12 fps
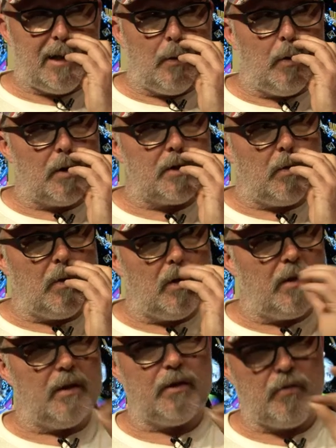that work so well.
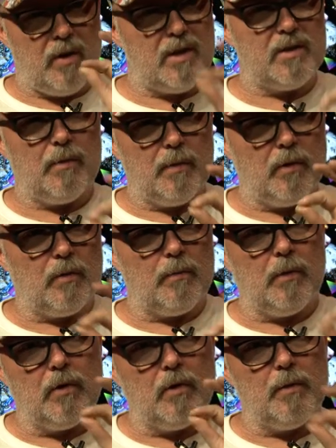The threads are, look
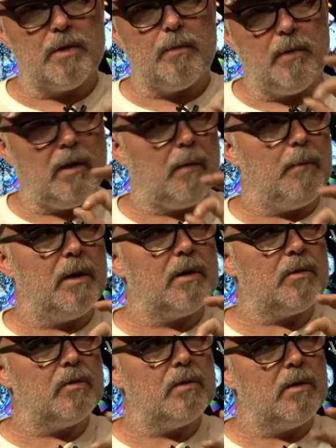look almost a bit like
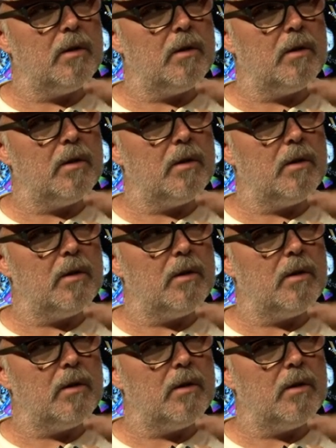pixels,